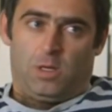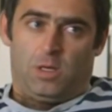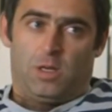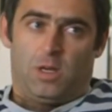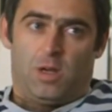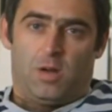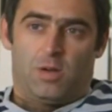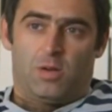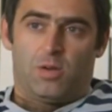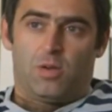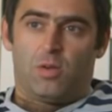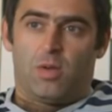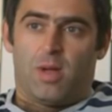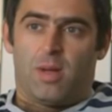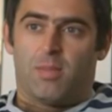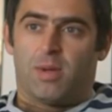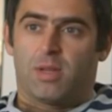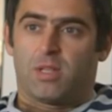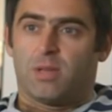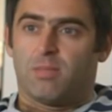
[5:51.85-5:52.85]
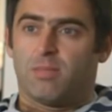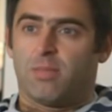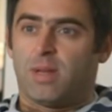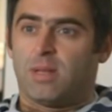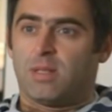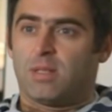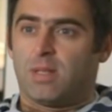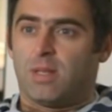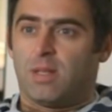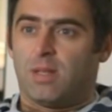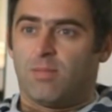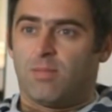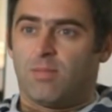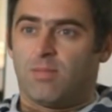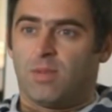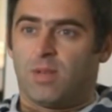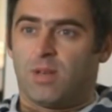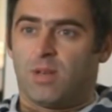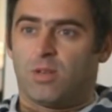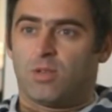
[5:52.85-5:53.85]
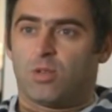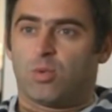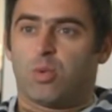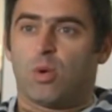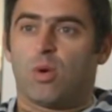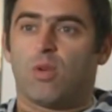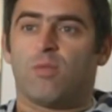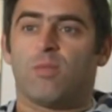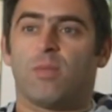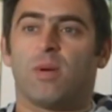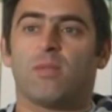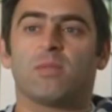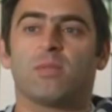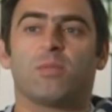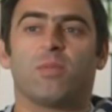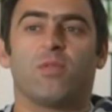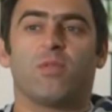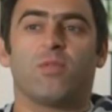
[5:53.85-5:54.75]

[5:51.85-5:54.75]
you know, I knew how much it meant to him. You know, 12 months